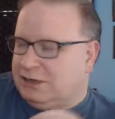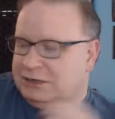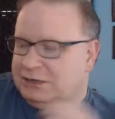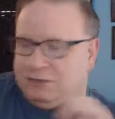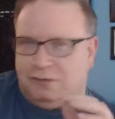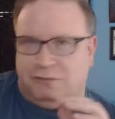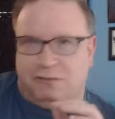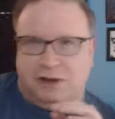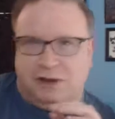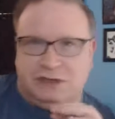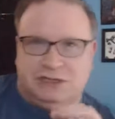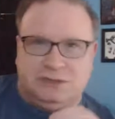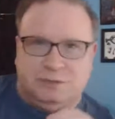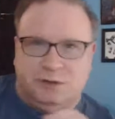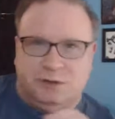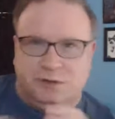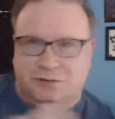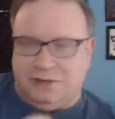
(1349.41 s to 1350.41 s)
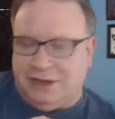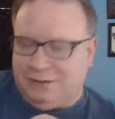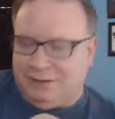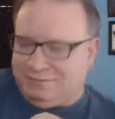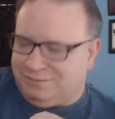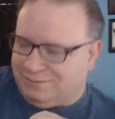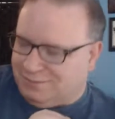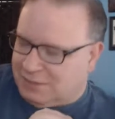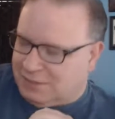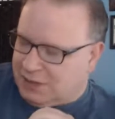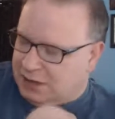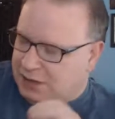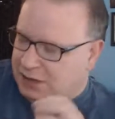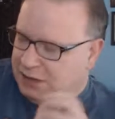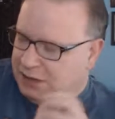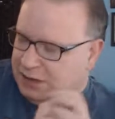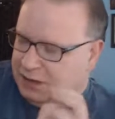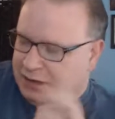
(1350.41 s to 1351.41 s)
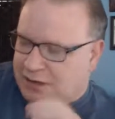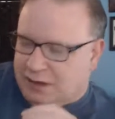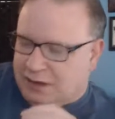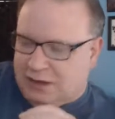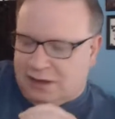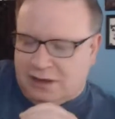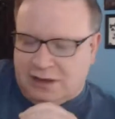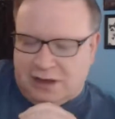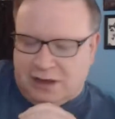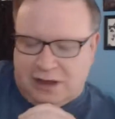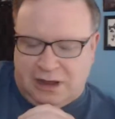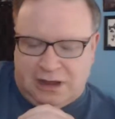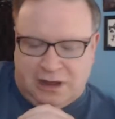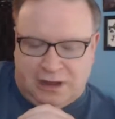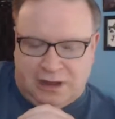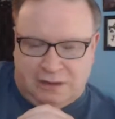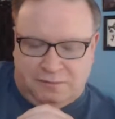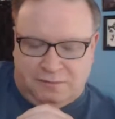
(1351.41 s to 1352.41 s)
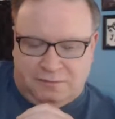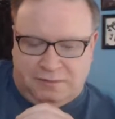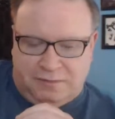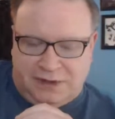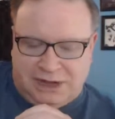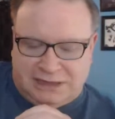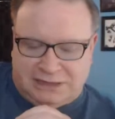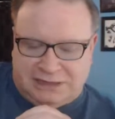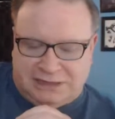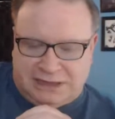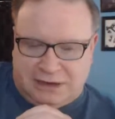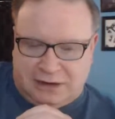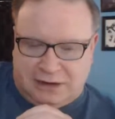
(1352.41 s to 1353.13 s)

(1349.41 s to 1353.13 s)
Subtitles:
so it runs smoothly. But